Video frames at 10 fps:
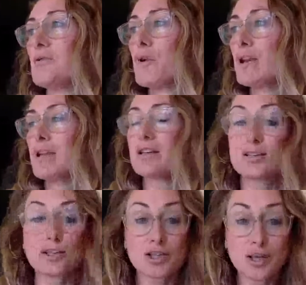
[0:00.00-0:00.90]
We need
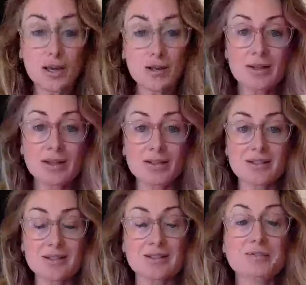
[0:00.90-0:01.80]
to share
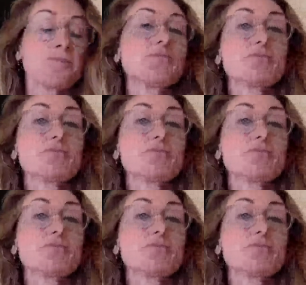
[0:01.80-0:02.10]
this.